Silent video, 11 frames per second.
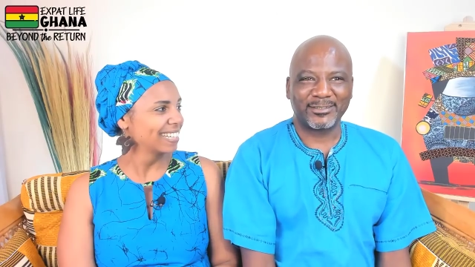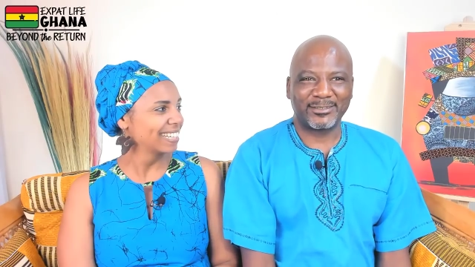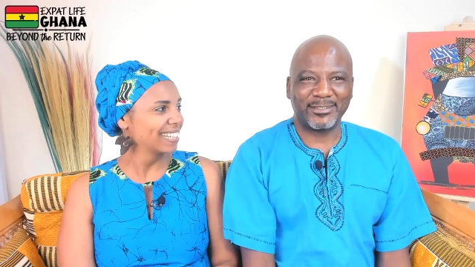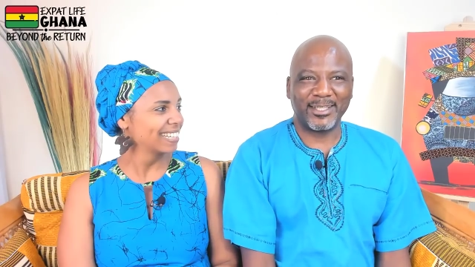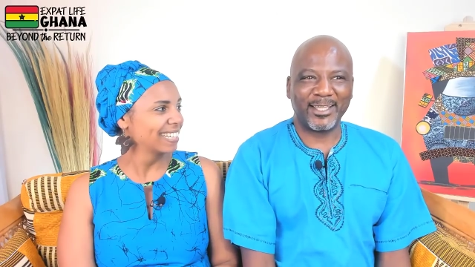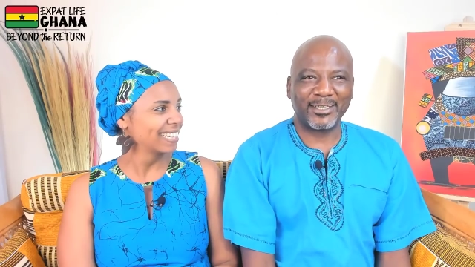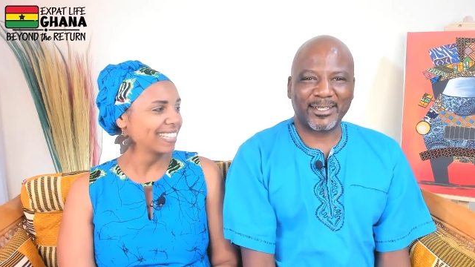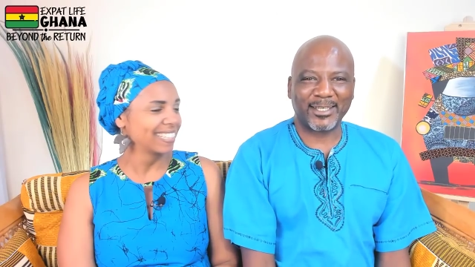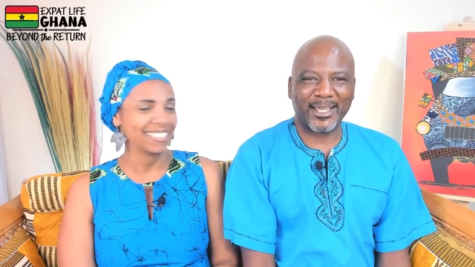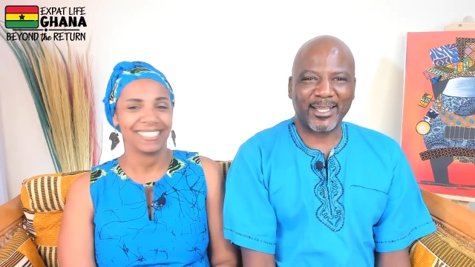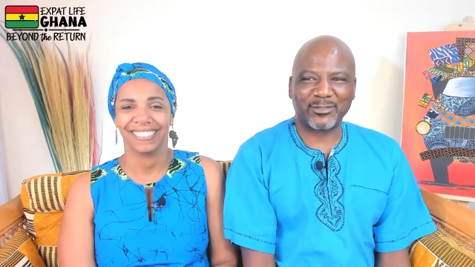Speaker 1: eight
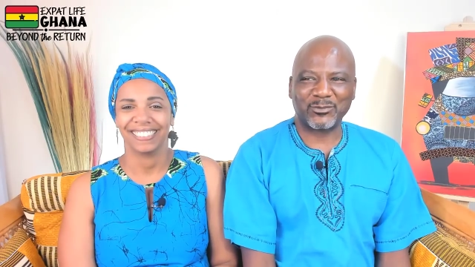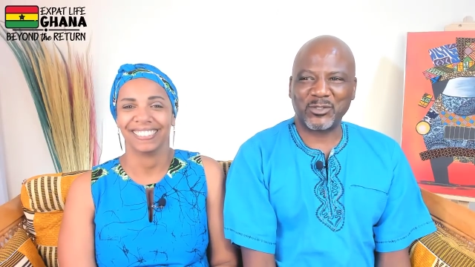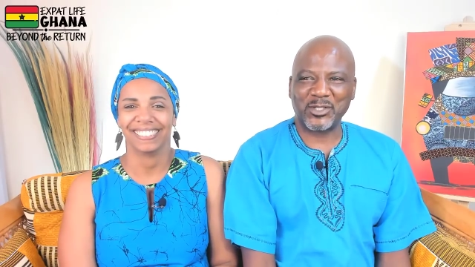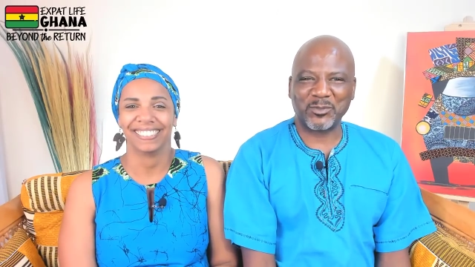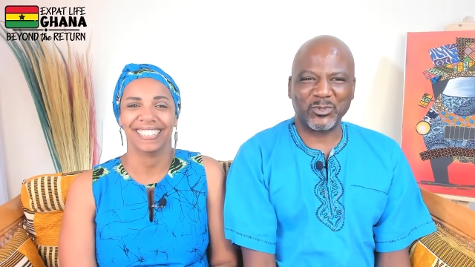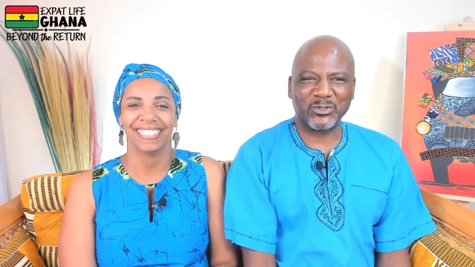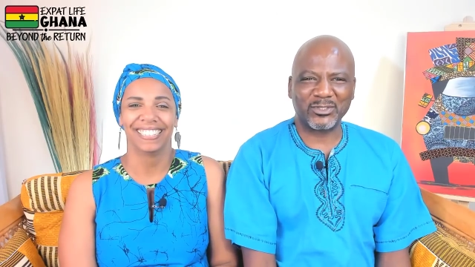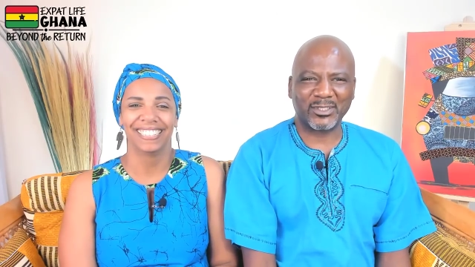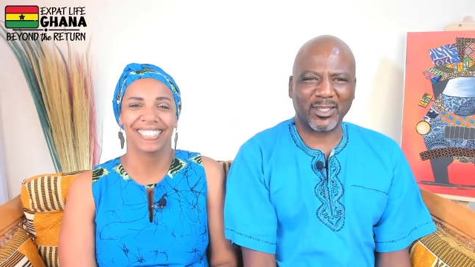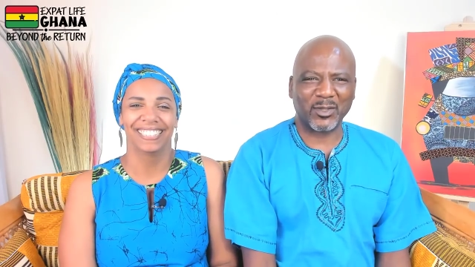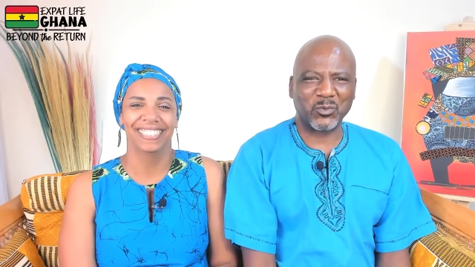o'clock, we hear music like,
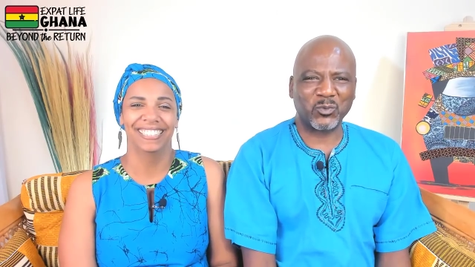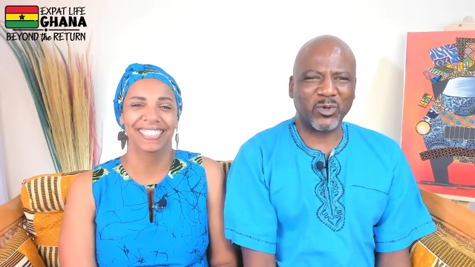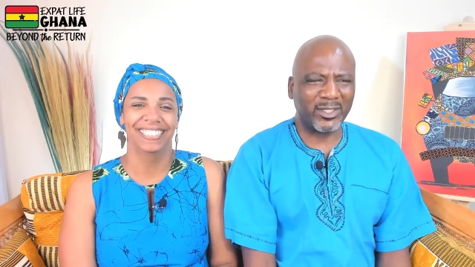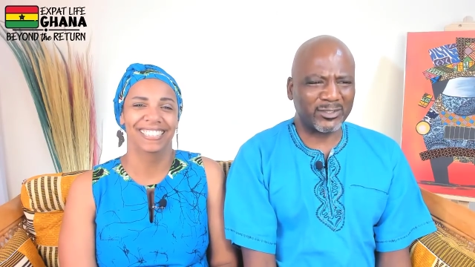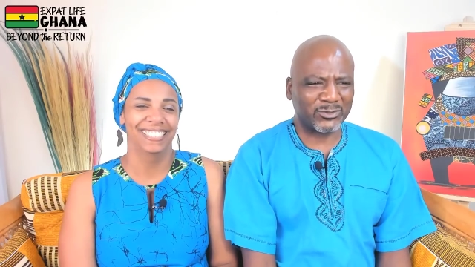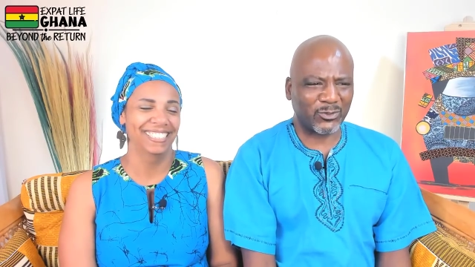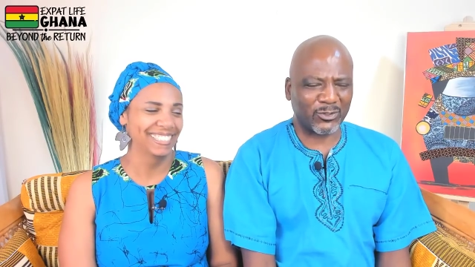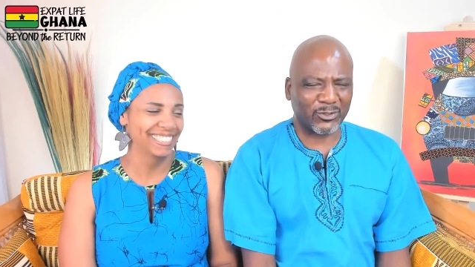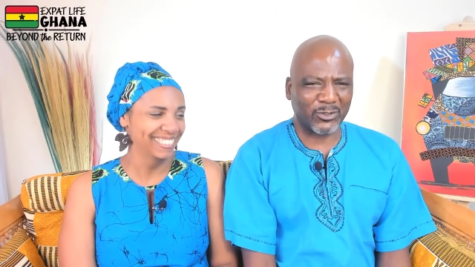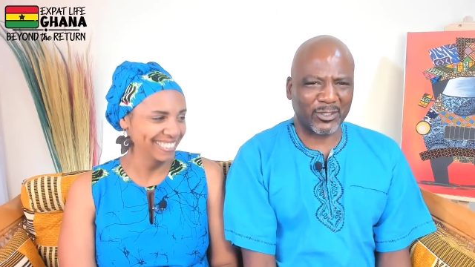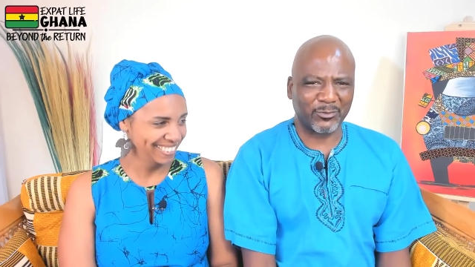"What is going
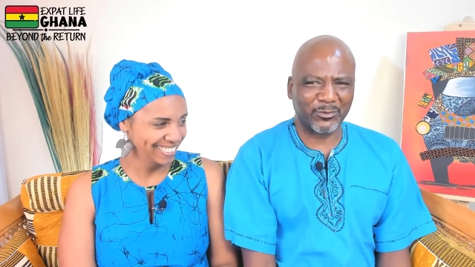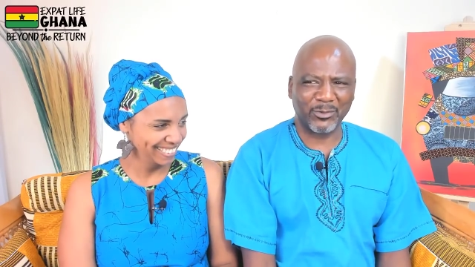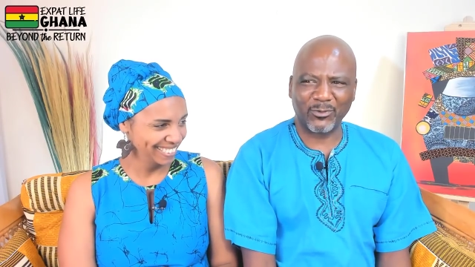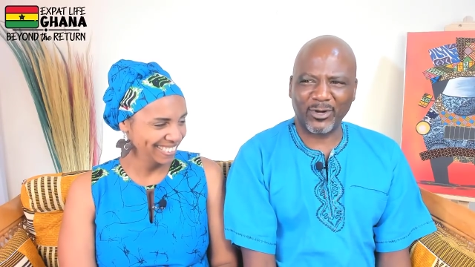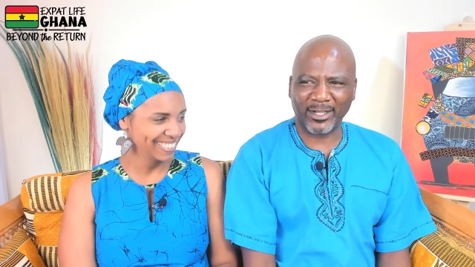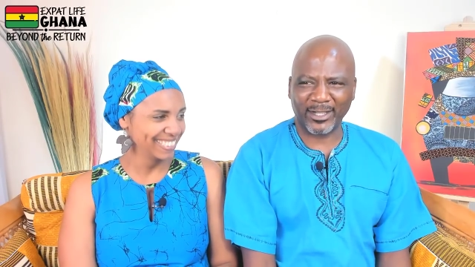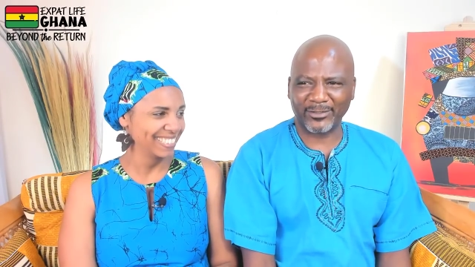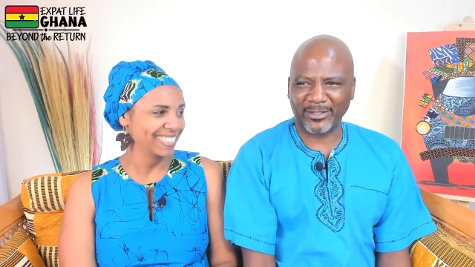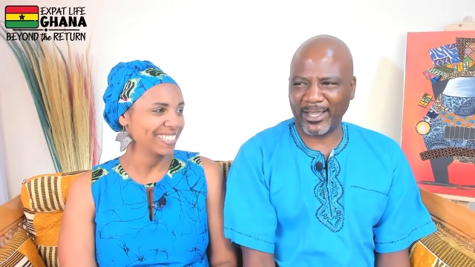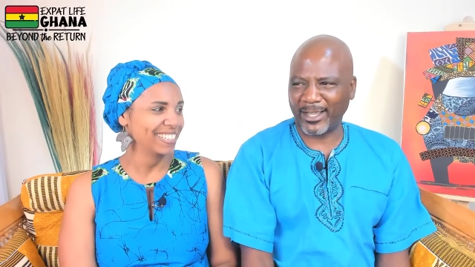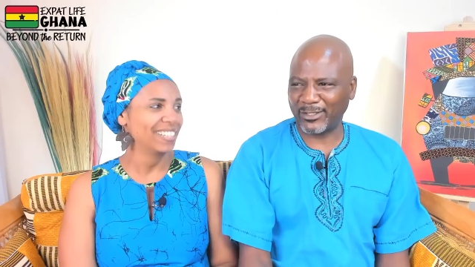on?" We walk out the
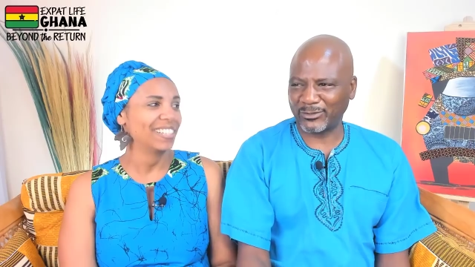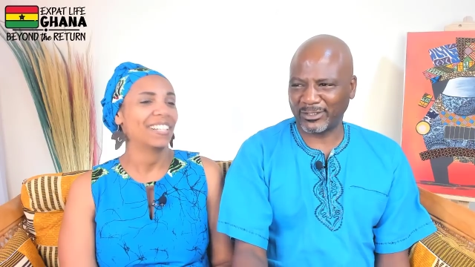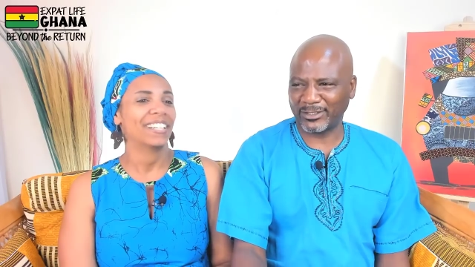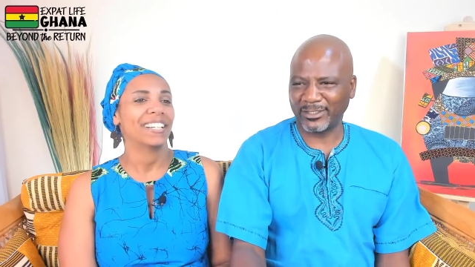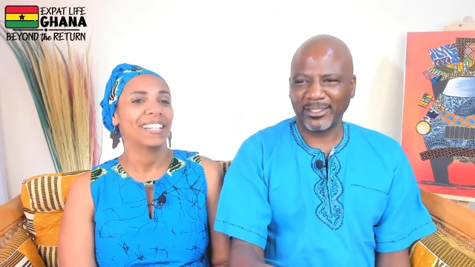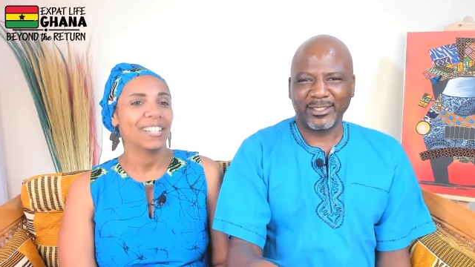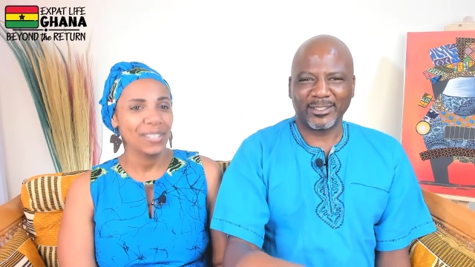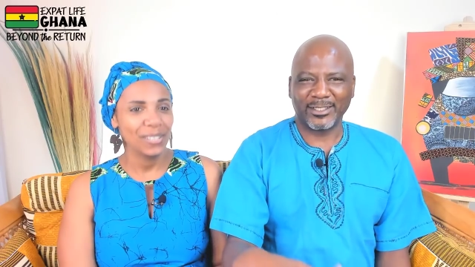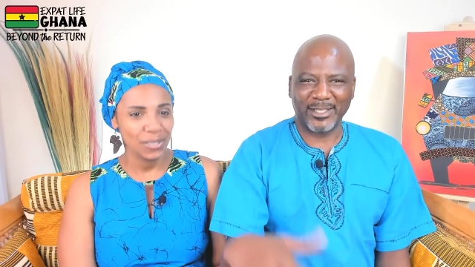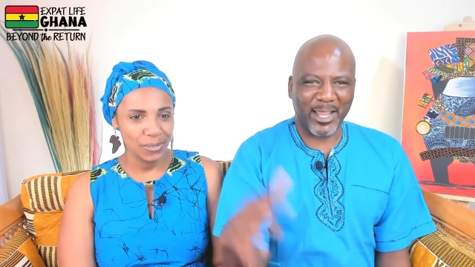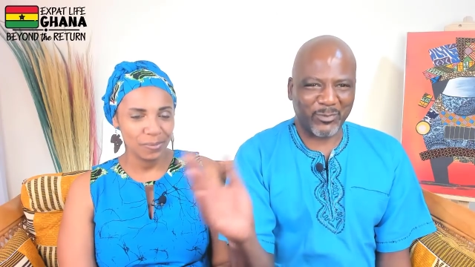house, and the
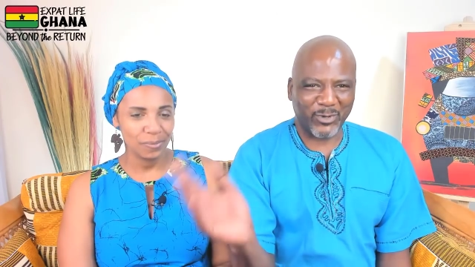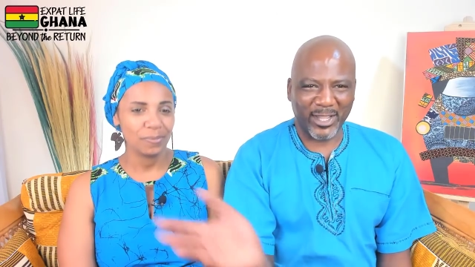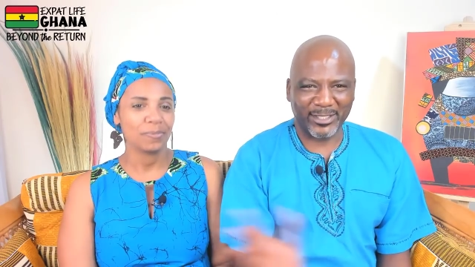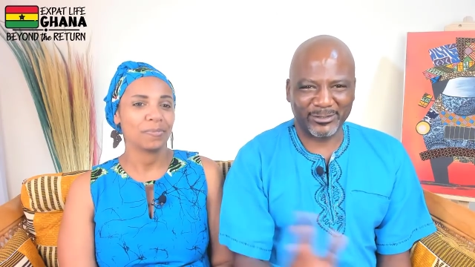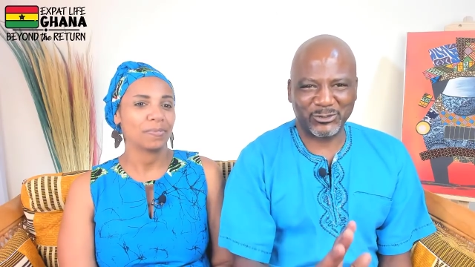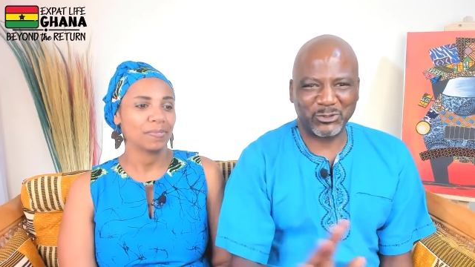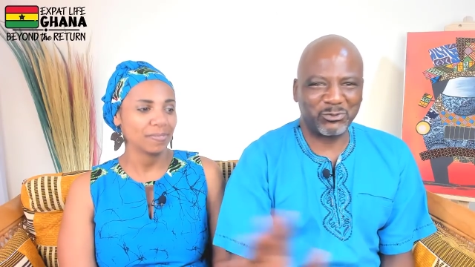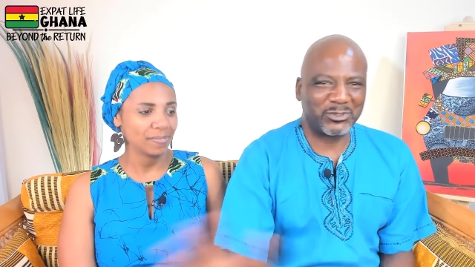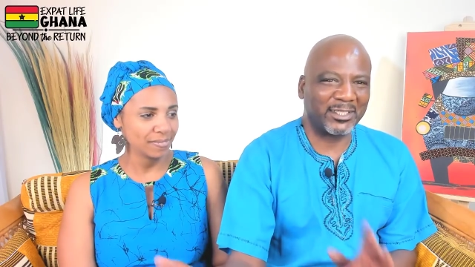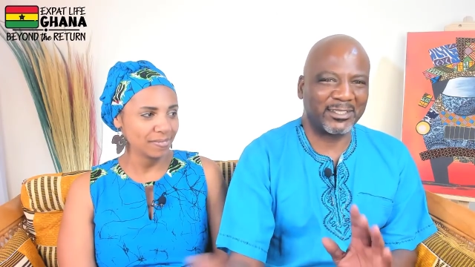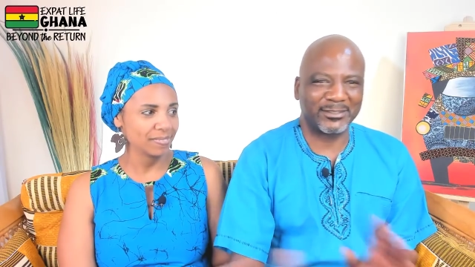neighbor has two
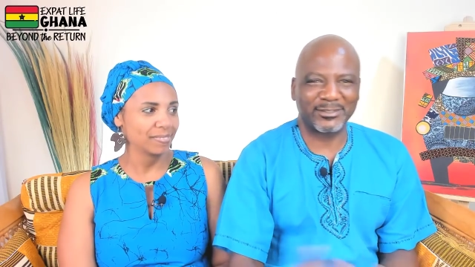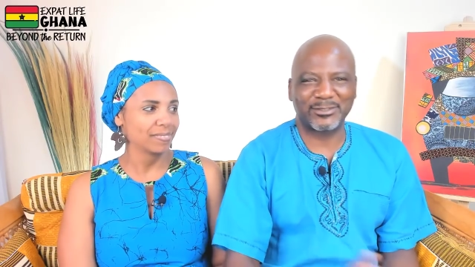tents,